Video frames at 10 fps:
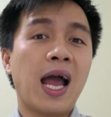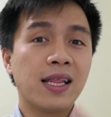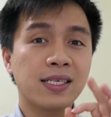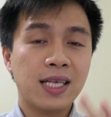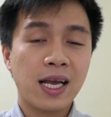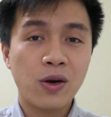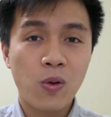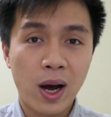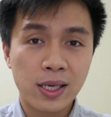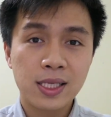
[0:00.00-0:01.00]
And the second
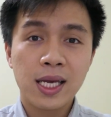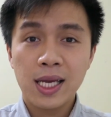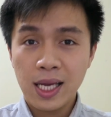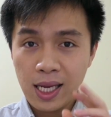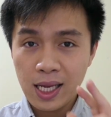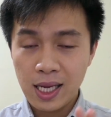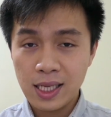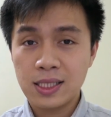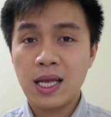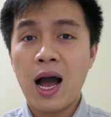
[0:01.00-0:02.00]
one
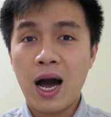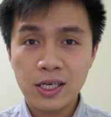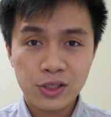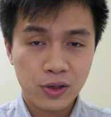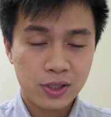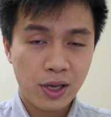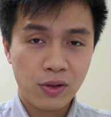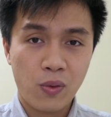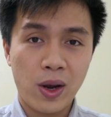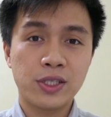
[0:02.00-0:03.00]
is ask
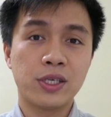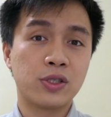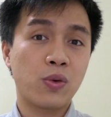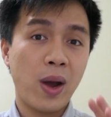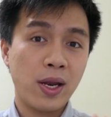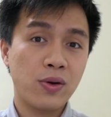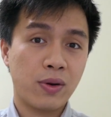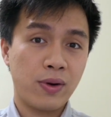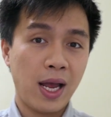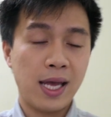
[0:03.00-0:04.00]
yourself the questions when you
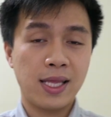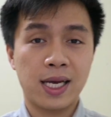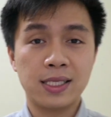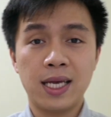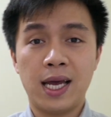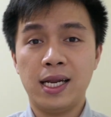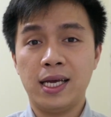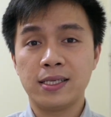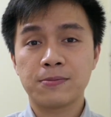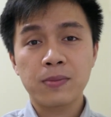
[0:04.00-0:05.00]
create the content
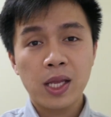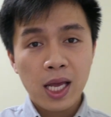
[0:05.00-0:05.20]
is,